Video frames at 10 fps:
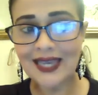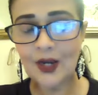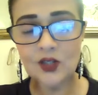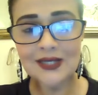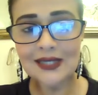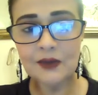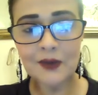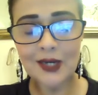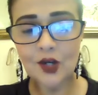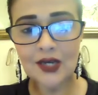Cannot
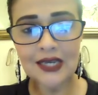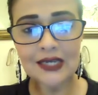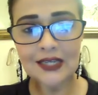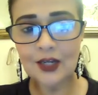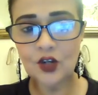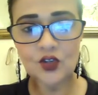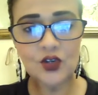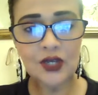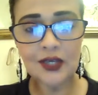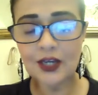sleep, cannot eat, cannot
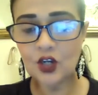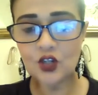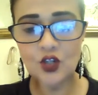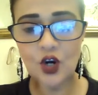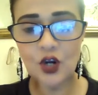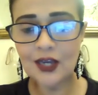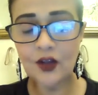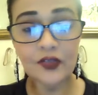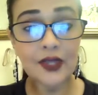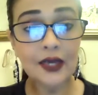drink, cannot talk,
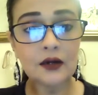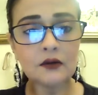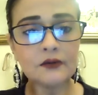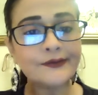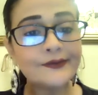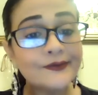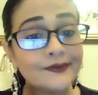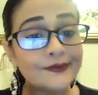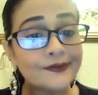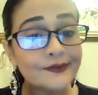cannot think.
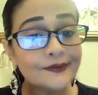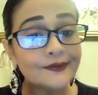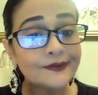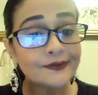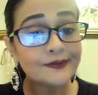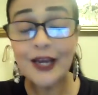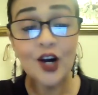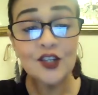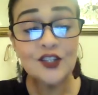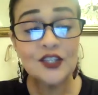
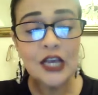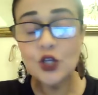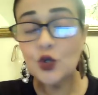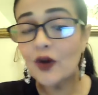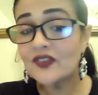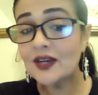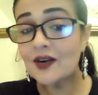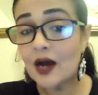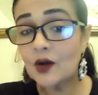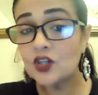Because you have
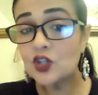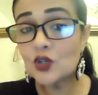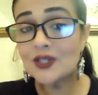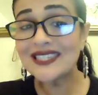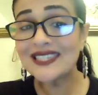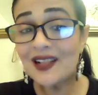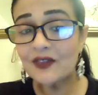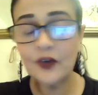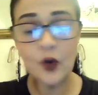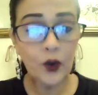surrounded
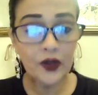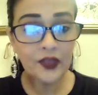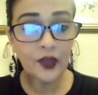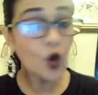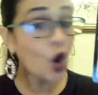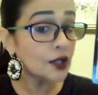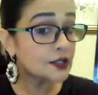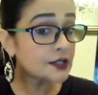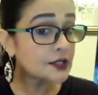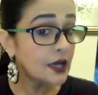yourself with
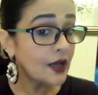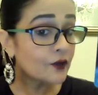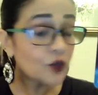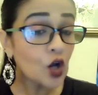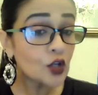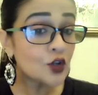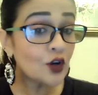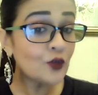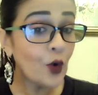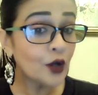thoughts. Thoughts
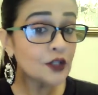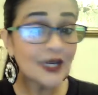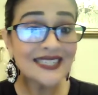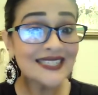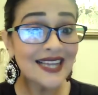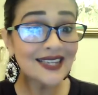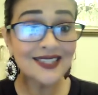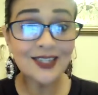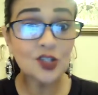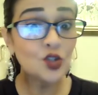of what?
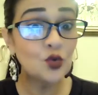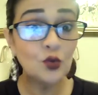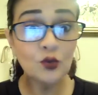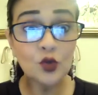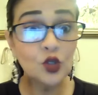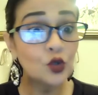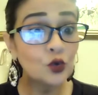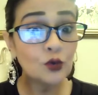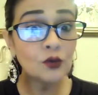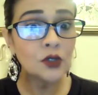Disaster, doom,
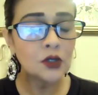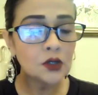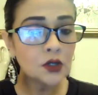gloom,